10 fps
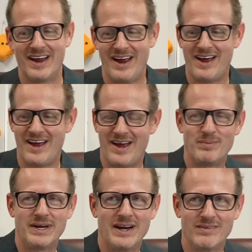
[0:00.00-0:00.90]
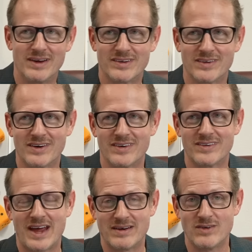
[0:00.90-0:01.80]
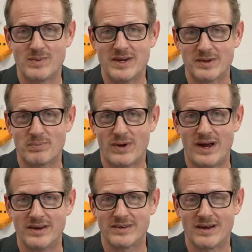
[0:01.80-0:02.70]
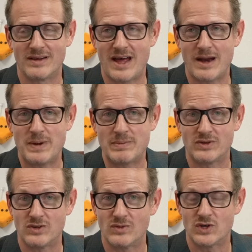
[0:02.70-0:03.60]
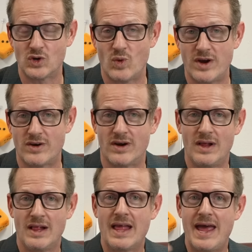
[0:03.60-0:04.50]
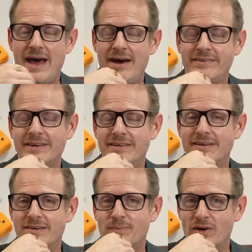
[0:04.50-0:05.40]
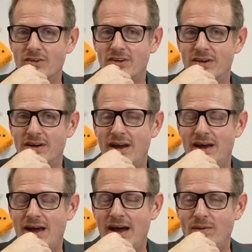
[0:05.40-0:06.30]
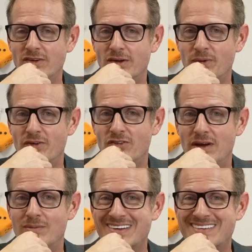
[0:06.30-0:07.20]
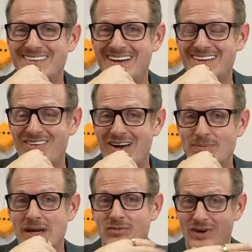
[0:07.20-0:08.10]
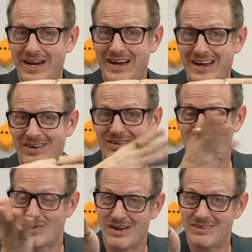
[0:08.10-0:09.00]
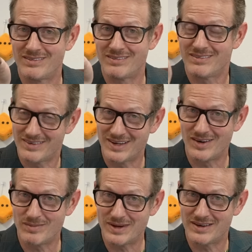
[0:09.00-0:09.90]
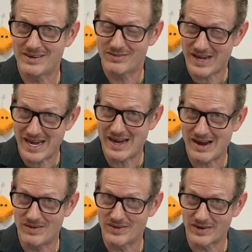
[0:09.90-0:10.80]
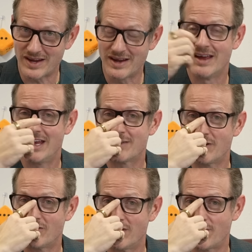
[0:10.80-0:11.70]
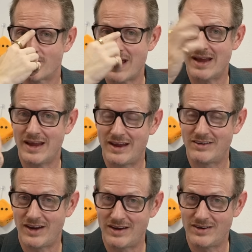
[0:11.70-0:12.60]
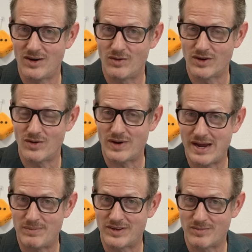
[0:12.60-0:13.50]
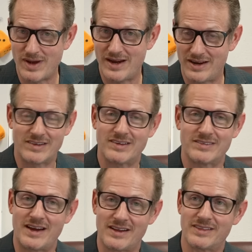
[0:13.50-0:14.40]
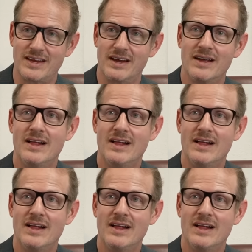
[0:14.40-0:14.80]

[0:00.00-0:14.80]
But anyway, so there's that. You'd be surprised. A lot of people, you wonder, how was this person able to stay at the crap table for 8 hours? Well, you know what I mean? 8 hours, okay? Especially if they're my age, and you know what happens at my age. That's just not a thing.